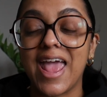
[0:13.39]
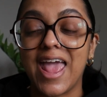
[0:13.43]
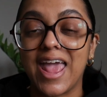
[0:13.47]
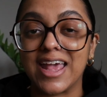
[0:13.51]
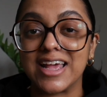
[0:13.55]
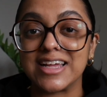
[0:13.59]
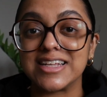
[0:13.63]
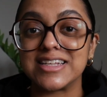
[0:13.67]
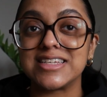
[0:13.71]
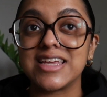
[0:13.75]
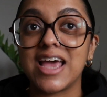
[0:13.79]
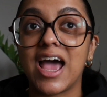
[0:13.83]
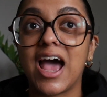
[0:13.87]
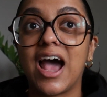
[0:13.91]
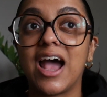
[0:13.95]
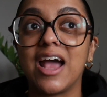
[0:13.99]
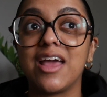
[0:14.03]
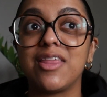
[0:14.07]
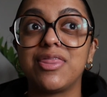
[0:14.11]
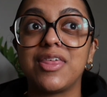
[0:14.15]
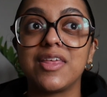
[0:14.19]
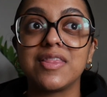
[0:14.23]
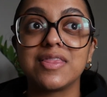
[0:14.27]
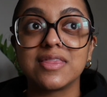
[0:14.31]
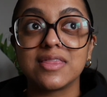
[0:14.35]
And I
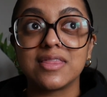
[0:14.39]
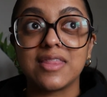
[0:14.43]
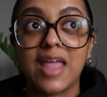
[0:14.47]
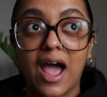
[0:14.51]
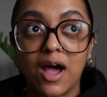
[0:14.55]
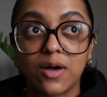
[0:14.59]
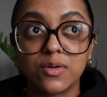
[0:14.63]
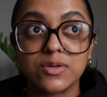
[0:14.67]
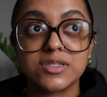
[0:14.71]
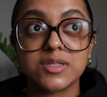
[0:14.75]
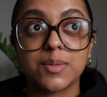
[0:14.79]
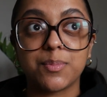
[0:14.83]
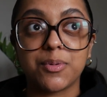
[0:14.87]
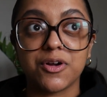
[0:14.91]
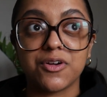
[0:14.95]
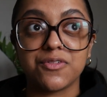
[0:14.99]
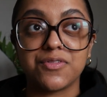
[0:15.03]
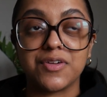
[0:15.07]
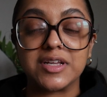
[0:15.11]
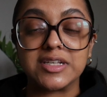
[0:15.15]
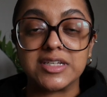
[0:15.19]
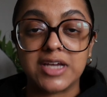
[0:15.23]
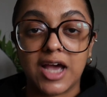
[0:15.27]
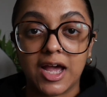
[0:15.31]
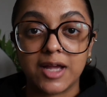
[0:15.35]
think now is the
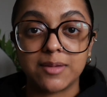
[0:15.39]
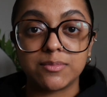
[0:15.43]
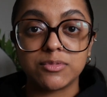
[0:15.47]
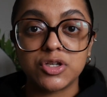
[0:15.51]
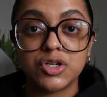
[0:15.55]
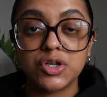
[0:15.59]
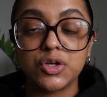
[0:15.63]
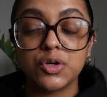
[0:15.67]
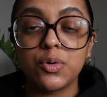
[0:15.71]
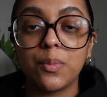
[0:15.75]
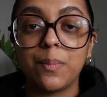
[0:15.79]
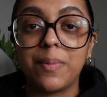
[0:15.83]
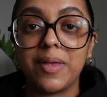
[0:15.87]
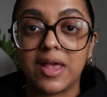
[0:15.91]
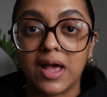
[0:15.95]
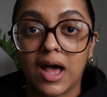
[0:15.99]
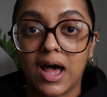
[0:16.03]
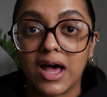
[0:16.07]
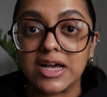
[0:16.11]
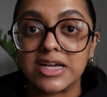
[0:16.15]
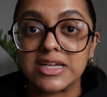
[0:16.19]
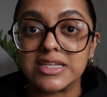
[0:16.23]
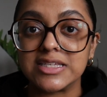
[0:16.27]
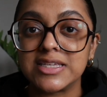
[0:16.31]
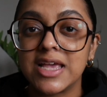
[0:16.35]
perfect time to,
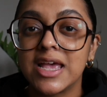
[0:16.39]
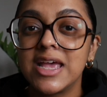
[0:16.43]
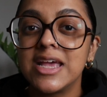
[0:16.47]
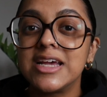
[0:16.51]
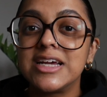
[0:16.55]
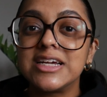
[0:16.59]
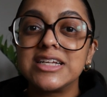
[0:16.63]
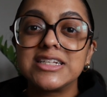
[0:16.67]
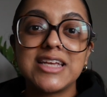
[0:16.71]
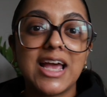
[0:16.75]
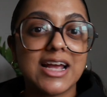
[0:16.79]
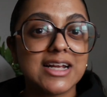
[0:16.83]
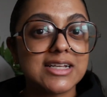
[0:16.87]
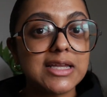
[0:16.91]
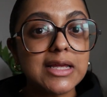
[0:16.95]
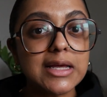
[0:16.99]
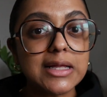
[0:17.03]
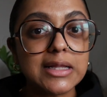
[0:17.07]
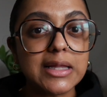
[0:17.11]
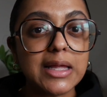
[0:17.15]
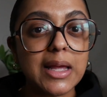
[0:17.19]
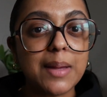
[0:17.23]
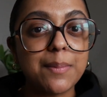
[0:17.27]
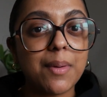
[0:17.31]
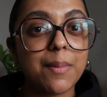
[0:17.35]
because
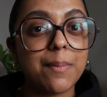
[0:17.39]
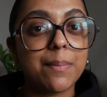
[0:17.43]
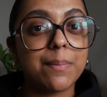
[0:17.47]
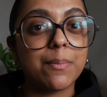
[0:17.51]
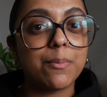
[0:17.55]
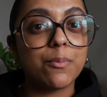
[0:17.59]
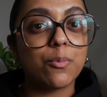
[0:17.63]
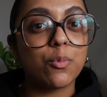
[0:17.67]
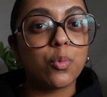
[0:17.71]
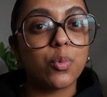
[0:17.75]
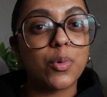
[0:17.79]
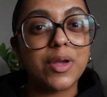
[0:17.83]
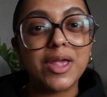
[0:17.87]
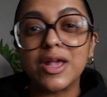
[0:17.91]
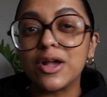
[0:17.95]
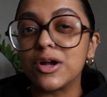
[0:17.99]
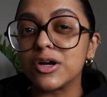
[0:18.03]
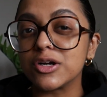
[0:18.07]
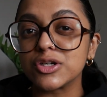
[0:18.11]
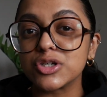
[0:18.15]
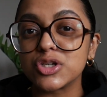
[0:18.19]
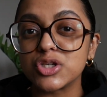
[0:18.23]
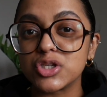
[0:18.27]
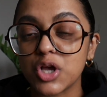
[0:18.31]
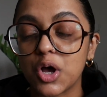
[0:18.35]
technically I'm a week
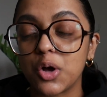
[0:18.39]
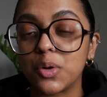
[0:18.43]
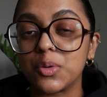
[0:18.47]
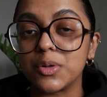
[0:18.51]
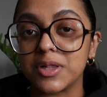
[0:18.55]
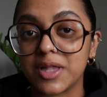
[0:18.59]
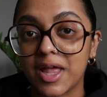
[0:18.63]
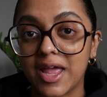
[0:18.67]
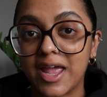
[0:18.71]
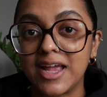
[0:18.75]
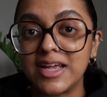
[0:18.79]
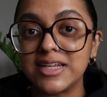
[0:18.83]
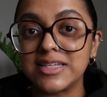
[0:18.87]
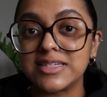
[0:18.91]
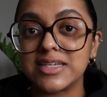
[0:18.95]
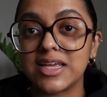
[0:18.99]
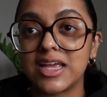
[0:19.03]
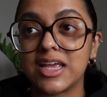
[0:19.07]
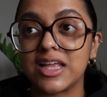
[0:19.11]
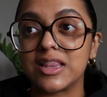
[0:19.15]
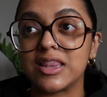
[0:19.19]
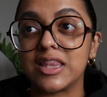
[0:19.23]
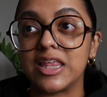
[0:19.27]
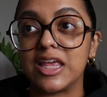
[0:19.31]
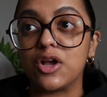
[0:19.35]
or so late
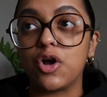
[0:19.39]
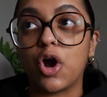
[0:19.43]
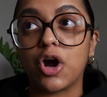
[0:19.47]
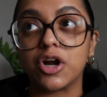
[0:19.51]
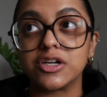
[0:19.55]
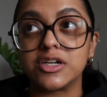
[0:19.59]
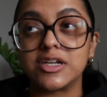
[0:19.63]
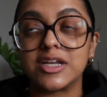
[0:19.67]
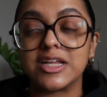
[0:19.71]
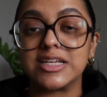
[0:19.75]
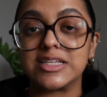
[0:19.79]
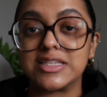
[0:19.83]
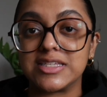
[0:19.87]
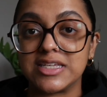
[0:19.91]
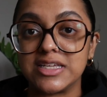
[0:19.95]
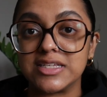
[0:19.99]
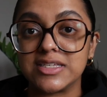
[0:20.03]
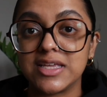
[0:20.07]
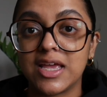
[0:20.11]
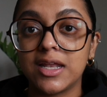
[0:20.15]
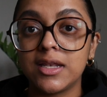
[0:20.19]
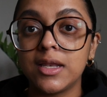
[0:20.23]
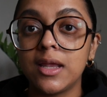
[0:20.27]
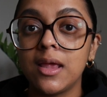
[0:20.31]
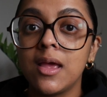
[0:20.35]
in the gardening
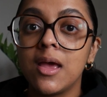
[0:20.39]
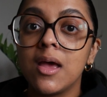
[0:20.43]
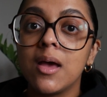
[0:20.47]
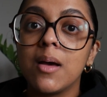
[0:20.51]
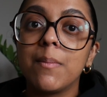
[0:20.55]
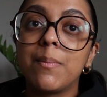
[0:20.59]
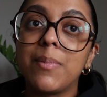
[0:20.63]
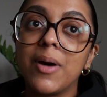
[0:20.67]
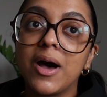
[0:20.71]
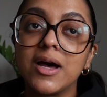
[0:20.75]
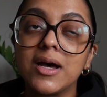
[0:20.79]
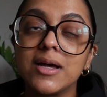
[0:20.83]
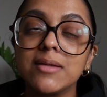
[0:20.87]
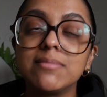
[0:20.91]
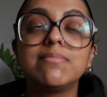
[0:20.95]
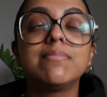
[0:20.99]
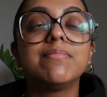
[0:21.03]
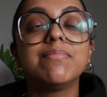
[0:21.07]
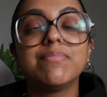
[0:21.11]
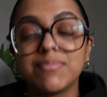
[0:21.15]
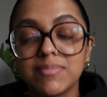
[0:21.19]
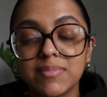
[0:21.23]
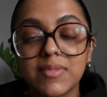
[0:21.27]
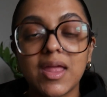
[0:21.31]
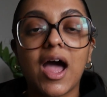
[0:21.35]
season, but
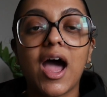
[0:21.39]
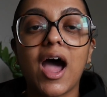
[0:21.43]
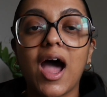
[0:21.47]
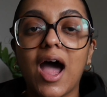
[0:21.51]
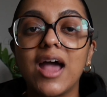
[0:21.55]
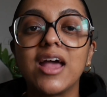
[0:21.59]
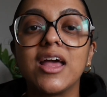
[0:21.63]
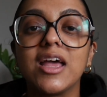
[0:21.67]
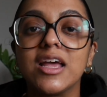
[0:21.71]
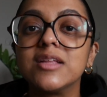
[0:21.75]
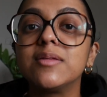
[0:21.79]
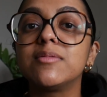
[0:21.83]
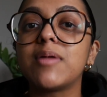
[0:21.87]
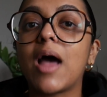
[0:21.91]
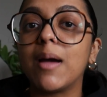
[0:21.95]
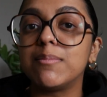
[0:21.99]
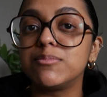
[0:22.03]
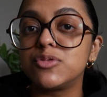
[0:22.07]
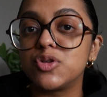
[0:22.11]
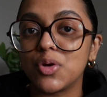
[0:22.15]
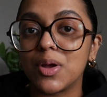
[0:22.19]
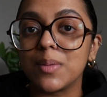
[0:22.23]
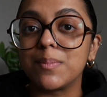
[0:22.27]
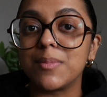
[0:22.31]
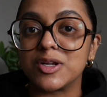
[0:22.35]
I'm
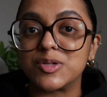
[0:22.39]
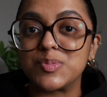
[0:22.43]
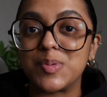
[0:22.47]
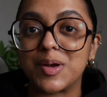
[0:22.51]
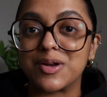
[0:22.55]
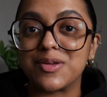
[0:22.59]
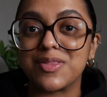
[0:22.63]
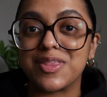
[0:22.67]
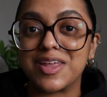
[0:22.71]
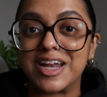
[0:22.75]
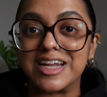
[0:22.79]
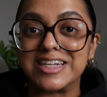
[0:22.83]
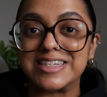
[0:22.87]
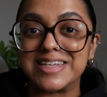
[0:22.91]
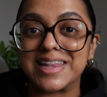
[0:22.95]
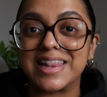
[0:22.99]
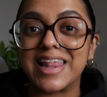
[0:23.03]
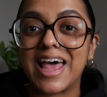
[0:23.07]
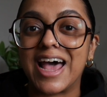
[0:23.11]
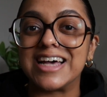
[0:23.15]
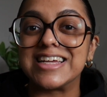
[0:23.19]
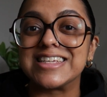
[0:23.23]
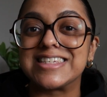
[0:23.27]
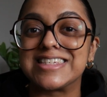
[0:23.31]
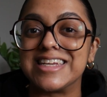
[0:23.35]
doing much better than I did
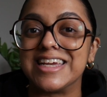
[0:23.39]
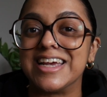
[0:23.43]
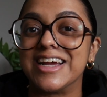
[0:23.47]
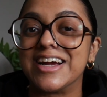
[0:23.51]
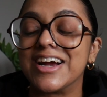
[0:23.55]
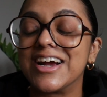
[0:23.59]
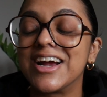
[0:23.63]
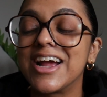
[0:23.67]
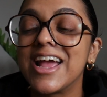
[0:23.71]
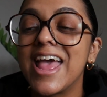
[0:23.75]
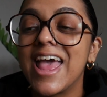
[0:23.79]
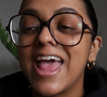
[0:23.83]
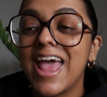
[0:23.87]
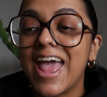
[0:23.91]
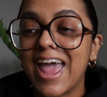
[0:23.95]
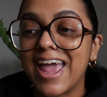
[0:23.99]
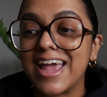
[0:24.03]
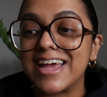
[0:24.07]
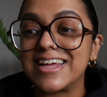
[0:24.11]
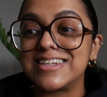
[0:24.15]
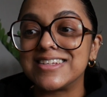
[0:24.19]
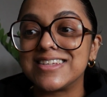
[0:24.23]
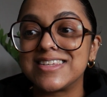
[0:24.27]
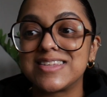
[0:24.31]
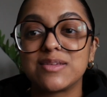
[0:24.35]
last year,
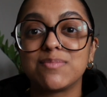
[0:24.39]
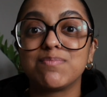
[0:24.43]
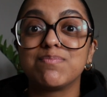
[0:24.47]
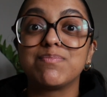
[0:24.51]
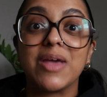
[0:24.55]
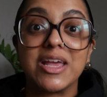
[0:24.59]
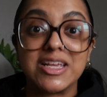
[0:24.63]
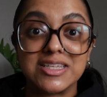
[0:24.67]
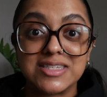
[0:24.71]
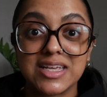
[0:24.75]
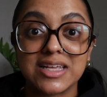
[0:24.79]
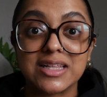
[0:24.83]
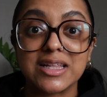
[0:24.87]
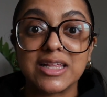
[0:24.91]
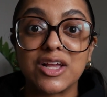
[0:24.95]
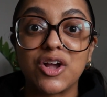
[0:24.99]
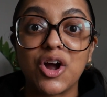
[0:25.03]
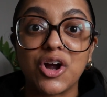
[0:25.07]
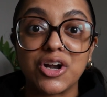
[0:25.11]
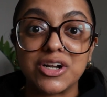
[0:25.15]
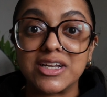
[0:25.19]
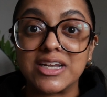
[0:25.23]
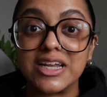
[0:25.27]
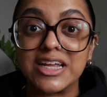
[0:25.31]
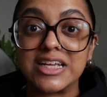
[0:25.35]
and basically
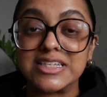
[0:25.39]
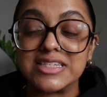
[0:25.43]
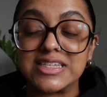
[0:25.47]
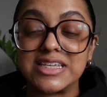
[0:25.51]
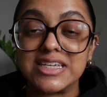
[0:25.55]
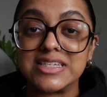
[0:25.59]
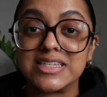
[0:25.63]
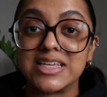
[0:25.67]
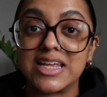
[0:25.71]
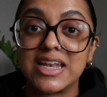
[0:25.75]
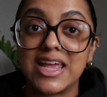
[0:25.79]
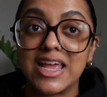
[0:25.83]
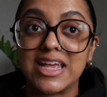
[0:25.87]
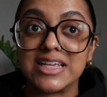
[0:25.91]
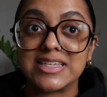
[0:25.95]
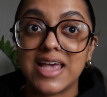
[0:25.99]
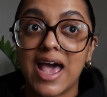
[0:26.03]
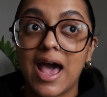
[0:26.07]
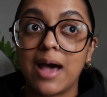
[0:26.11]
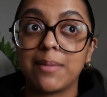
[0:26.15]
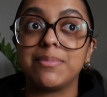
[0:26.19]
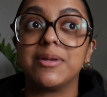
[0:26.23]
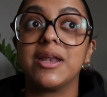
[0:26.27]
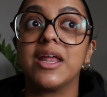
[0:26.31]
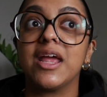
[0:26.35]
gardening season is
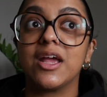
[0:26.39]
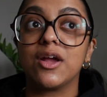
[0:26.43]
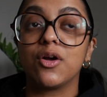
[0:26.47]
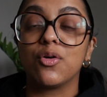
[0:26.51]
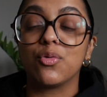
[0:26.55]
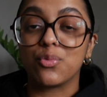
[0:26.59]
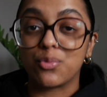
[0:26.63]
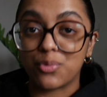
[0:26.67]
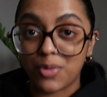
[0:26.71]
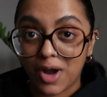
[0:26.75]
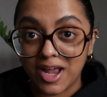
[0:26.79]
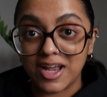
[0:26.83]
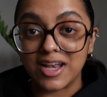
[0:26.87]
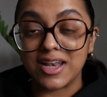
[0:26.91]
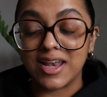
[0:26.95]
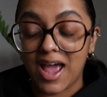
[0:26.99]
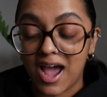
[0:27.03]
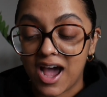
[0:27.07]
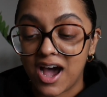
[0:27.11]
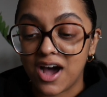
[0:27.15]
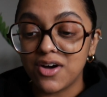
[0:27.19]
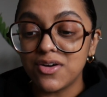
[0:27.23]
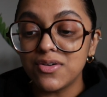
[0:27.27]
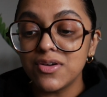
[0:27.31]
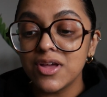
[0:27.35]
happening right
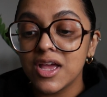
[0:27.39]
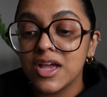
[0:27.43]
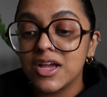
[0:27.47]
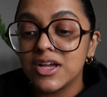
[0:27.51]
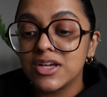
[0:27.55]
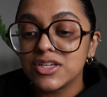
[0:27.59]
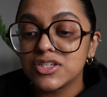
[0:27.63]
now.